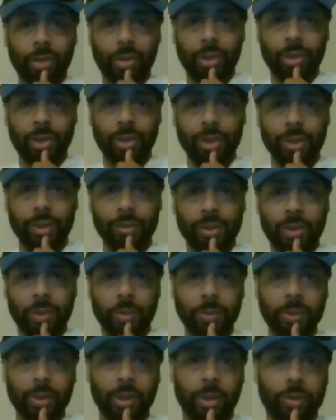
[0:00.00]
He gives
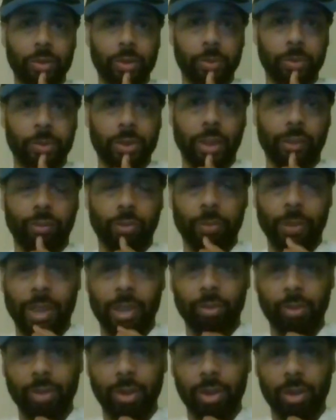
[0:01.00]
him, some stuff
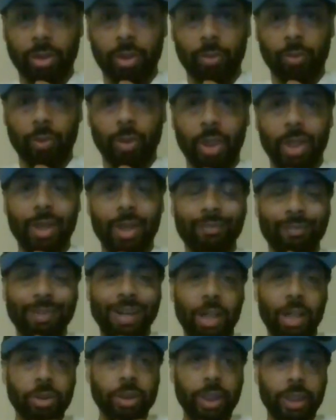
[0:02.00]
about
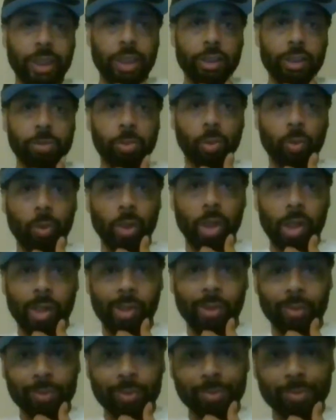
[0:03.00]
Valchek gives
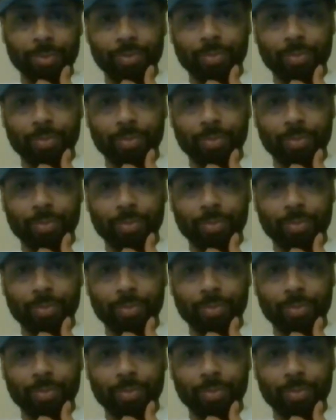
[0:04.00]
Burrell